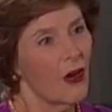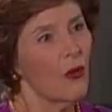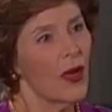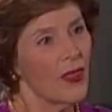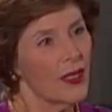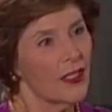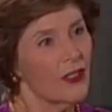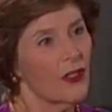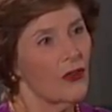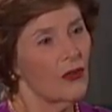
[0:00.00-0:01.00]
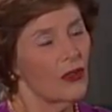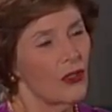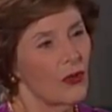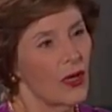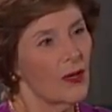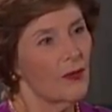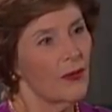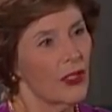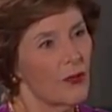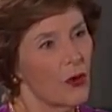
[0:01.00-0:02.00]
uh, with us to, to um,
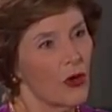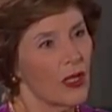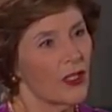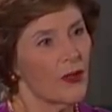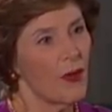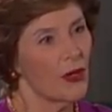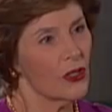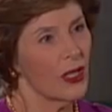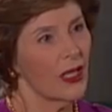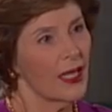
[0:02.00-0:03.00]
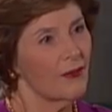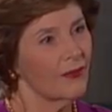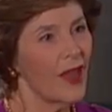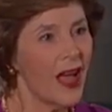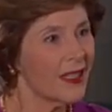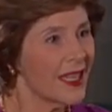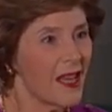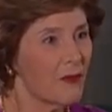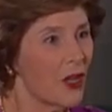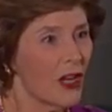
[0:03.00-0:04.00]
support us emotionally. Not to
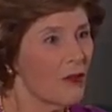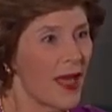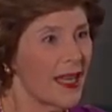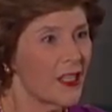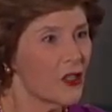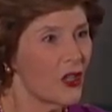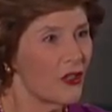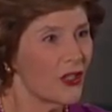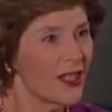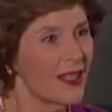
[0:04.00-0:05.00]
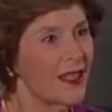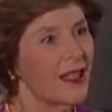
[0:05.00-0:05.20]
come talk about issues, right.